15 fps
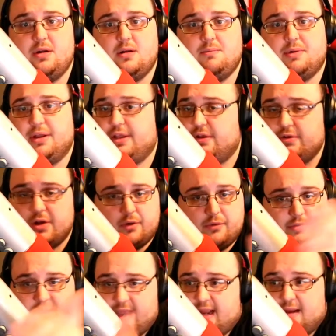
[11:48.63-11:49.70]
but you know
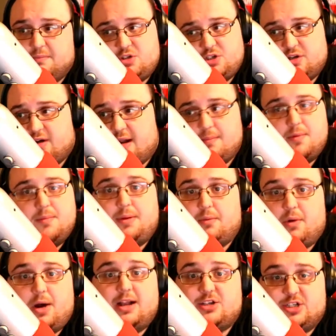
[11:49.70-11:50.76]
damn sure I'm going to be
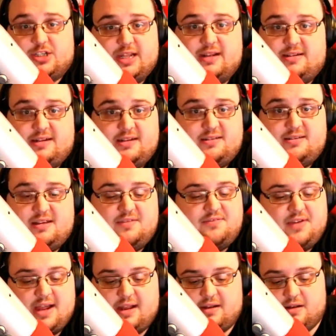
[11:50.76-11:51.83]
watching that DC
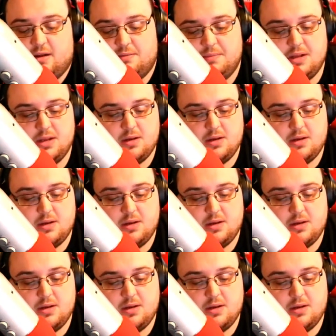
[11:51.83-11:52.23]
Fandom